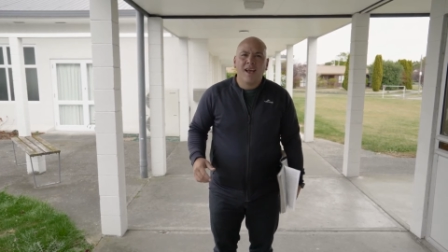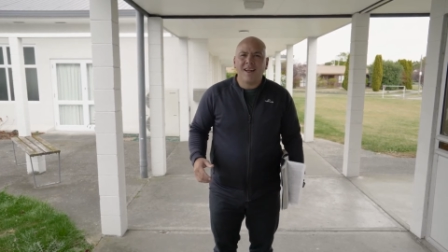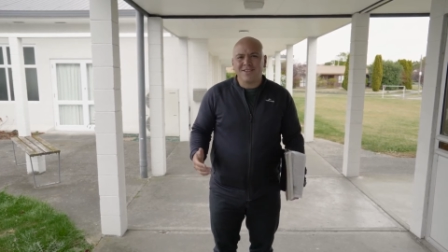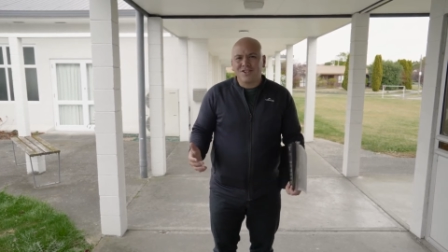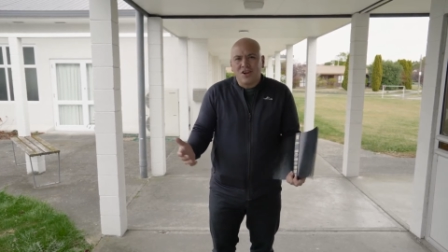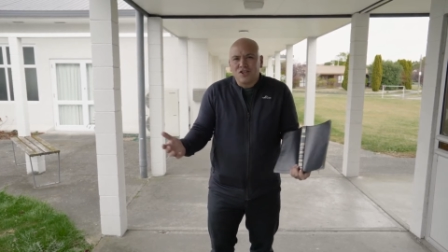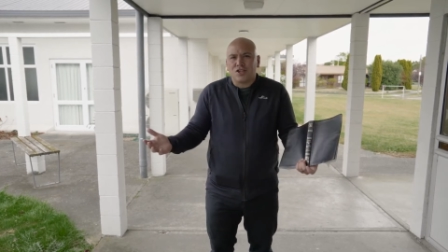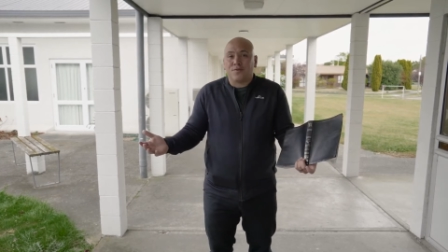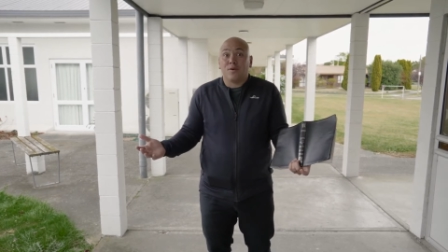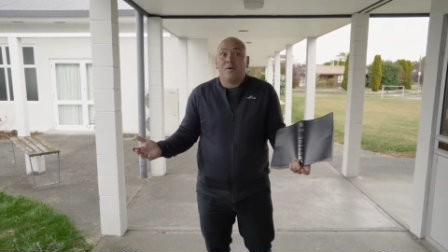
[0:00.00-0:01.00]
And it's not
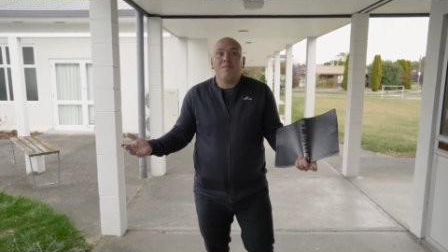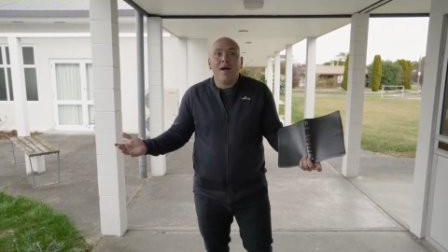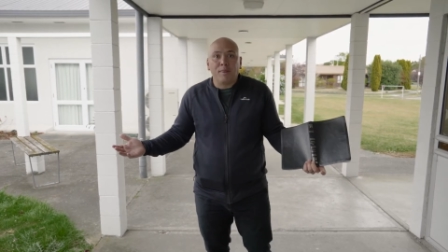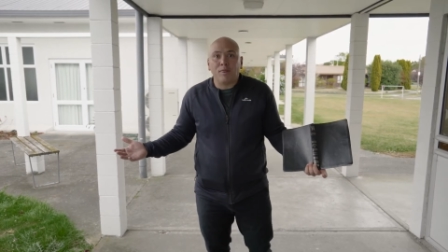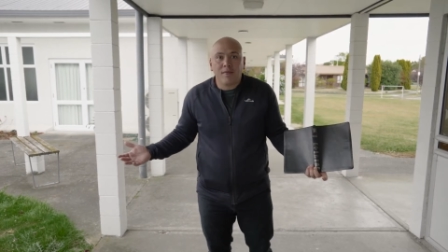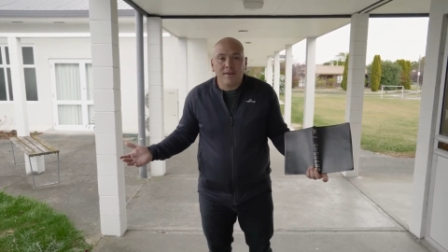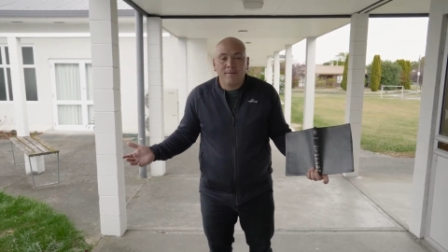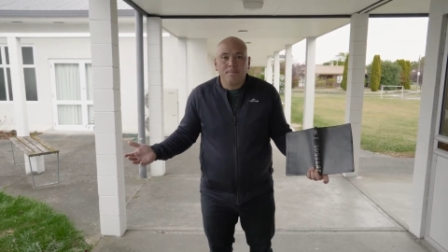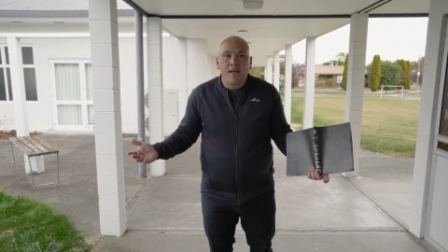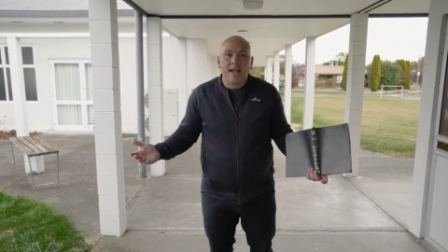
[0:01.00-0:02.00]
just for a month,
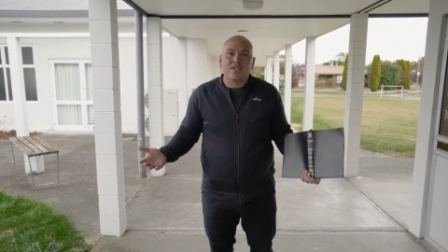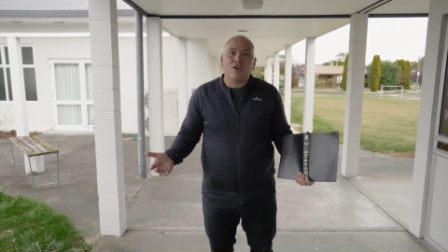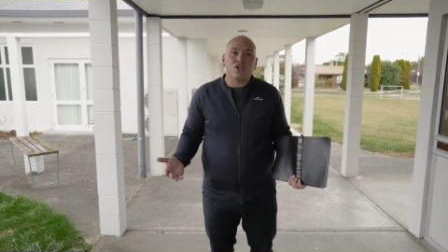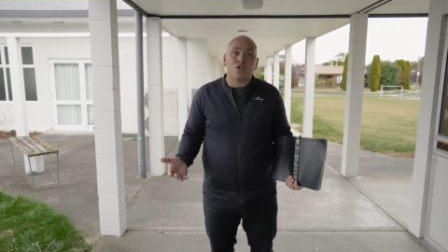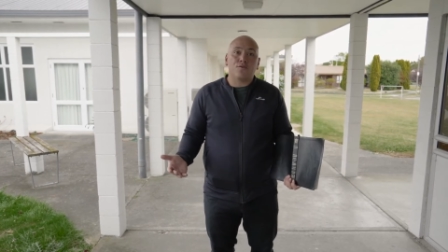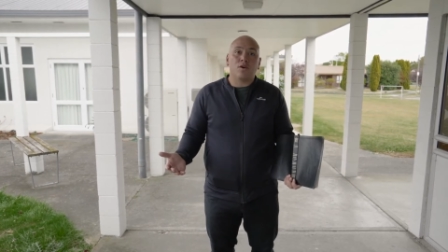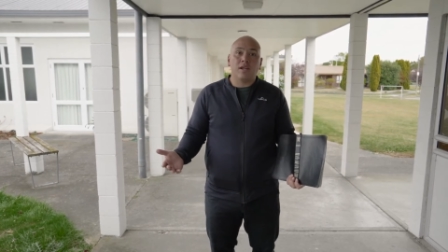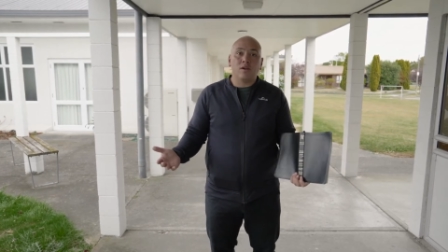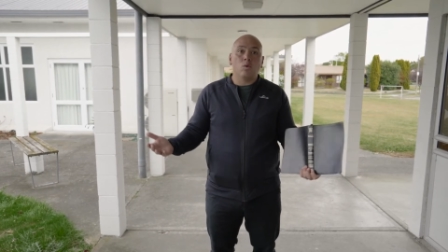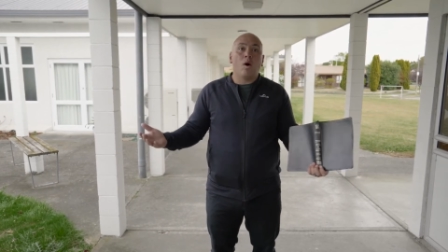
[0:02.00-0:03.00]
it's not just for a
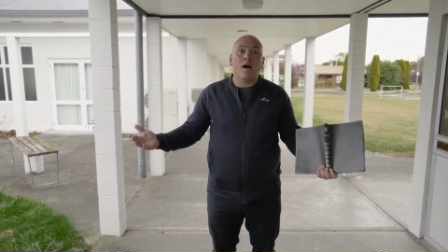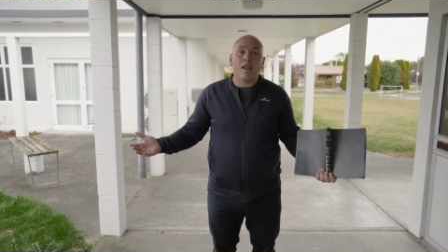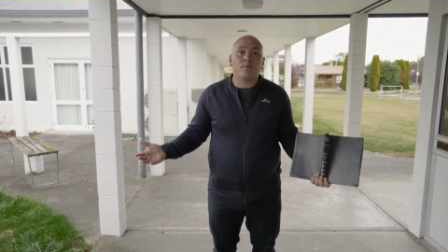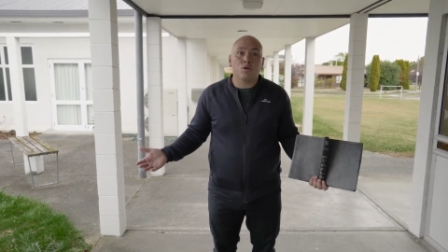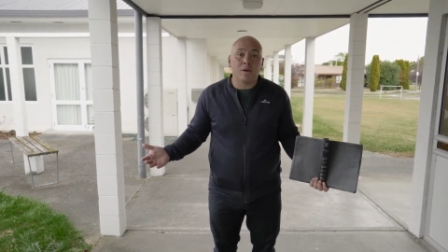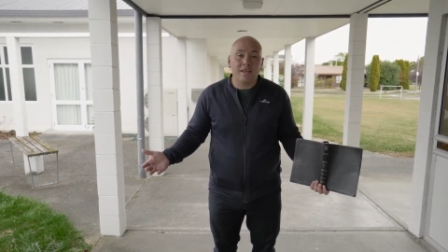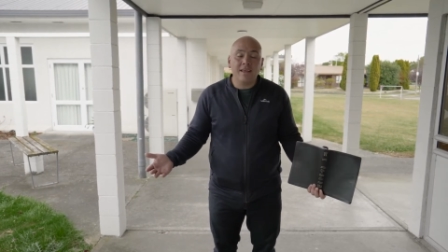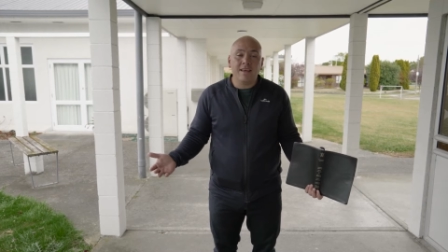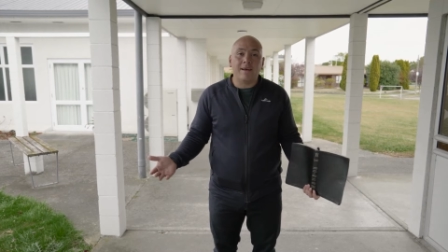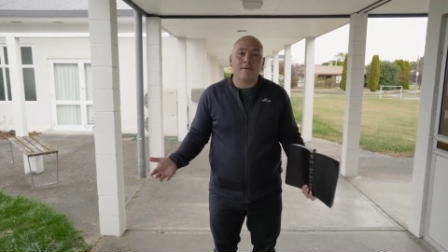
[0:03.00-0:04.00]
little while up to a
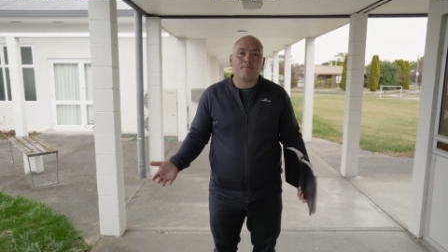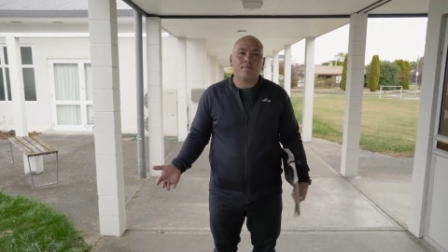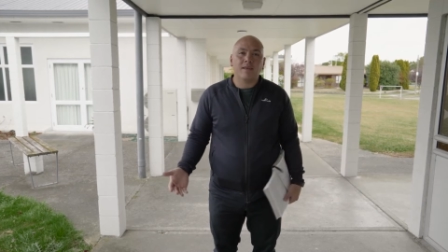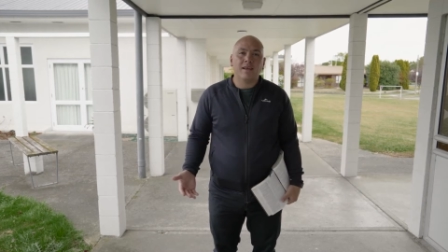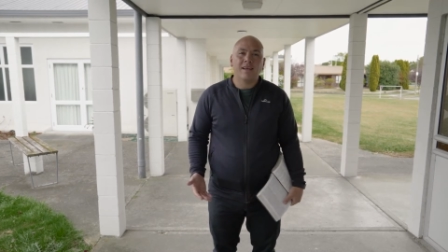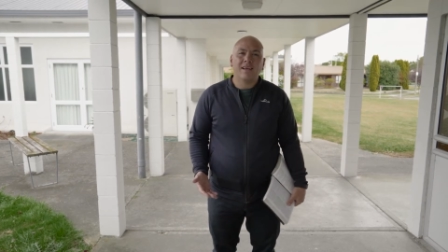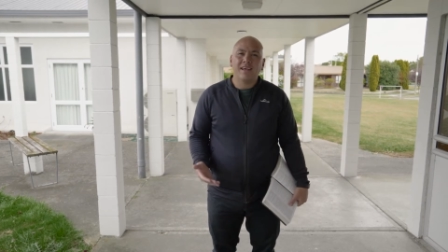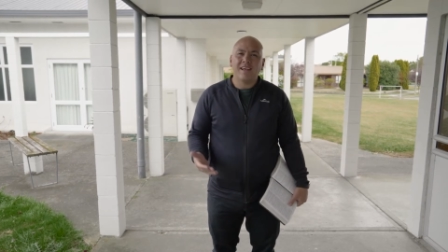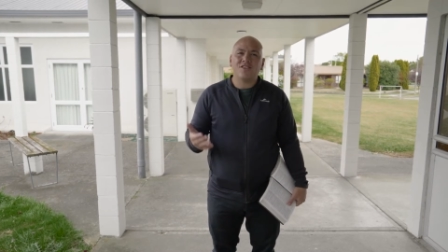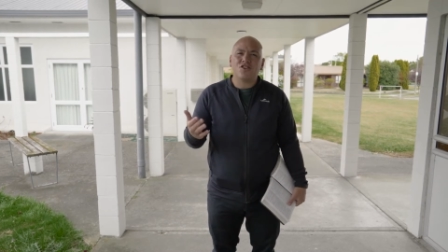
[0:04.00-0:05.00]
year,
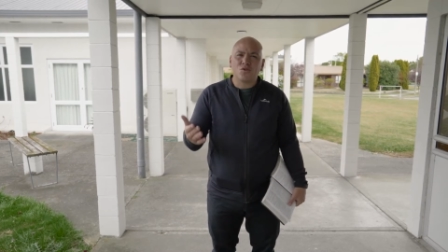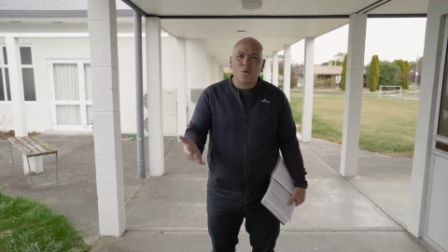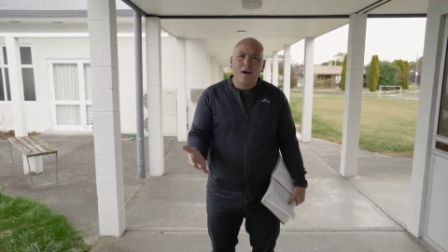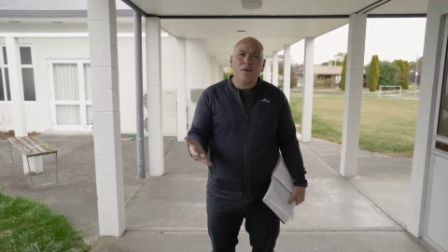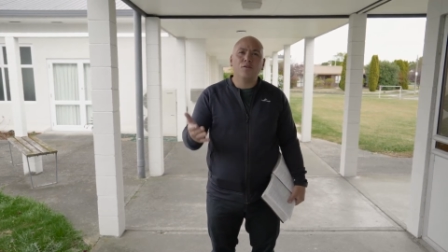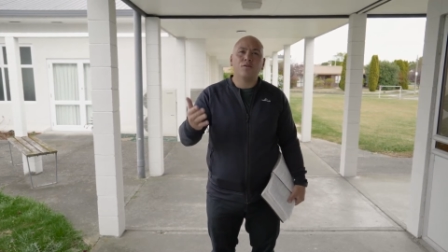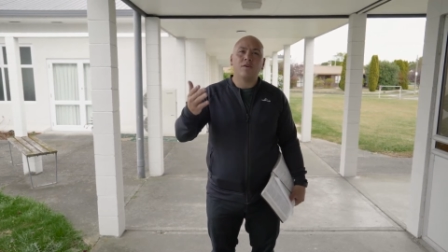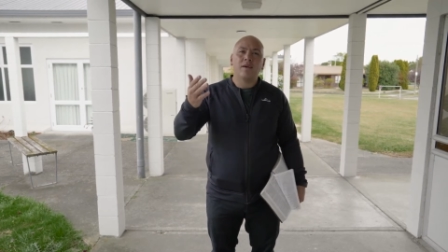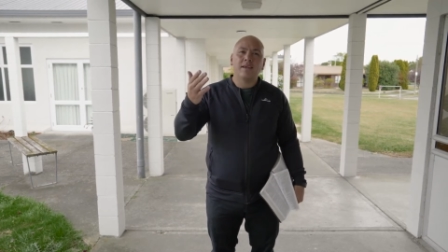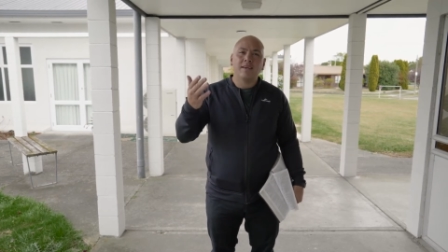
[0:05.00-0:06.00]
it's 12
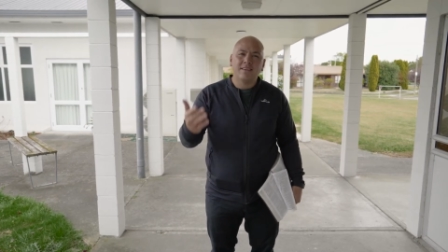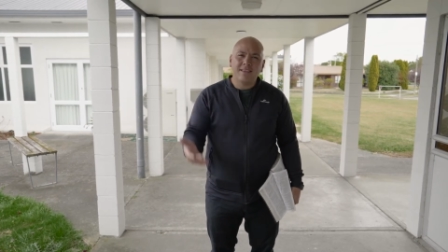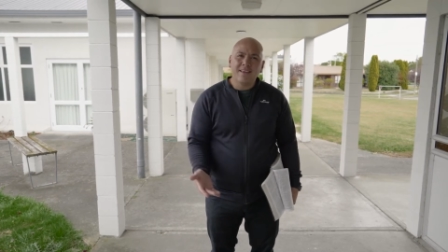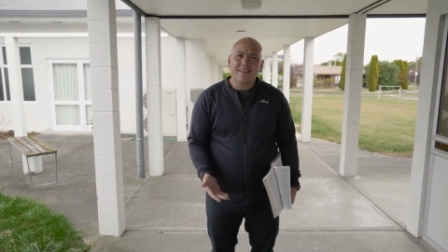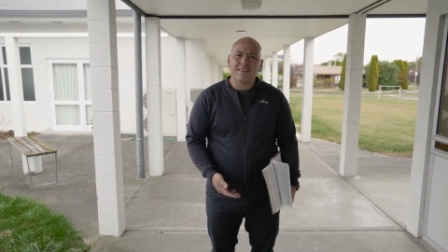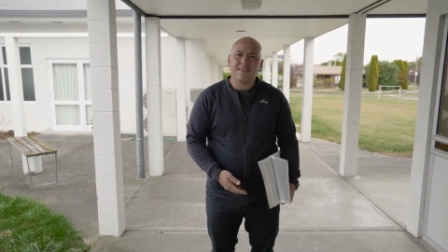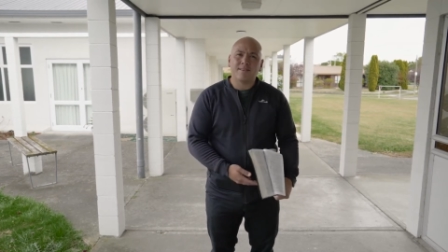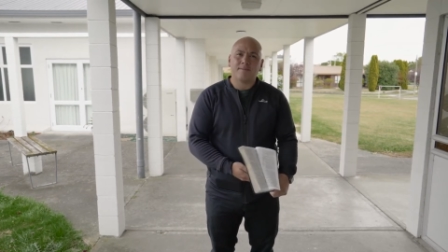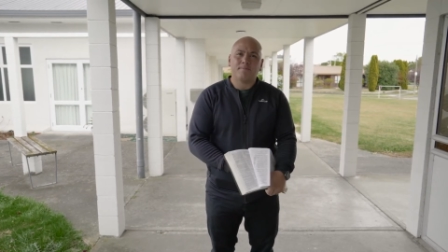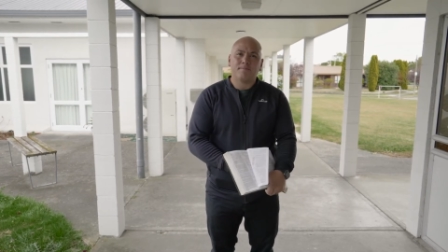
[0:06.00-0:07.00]
years.